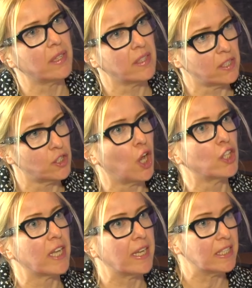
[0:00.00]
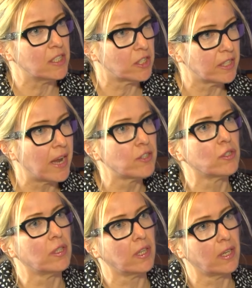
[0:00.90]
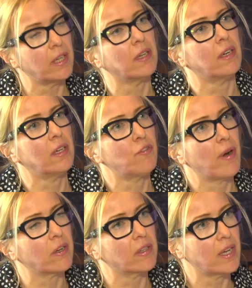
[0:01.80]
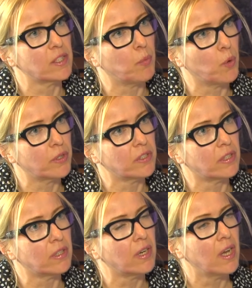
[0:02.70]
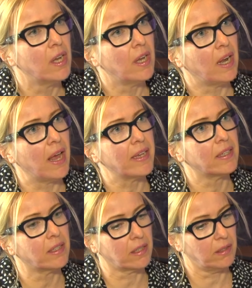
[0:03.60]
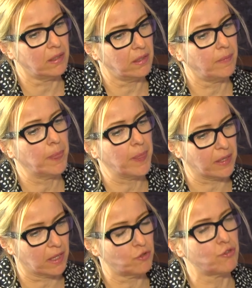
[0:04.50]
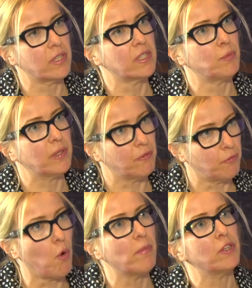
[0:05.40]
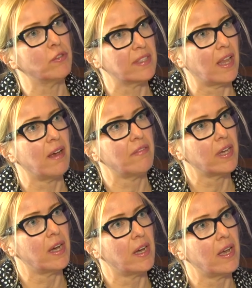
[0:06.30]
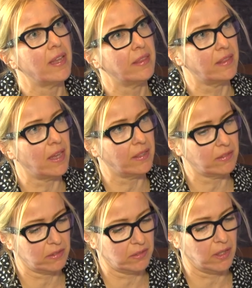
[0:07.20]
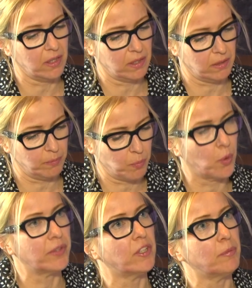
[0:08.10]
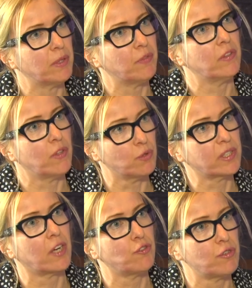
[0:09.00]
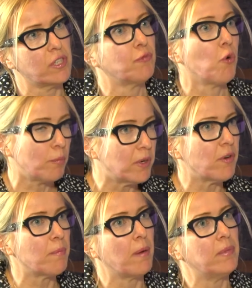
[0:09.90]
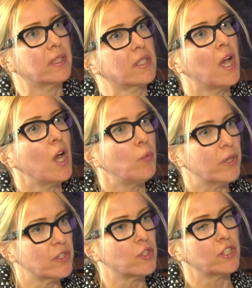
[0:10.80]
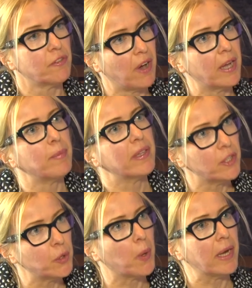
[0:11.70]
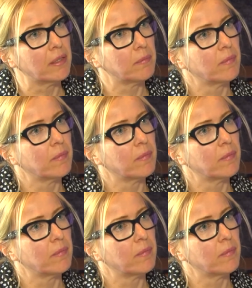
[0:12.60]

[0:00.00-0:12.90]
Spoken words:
that this is not an internationally recognized border like the countries within former Yugoslavia, and that the border between those countries, former republics, were certified by the UN?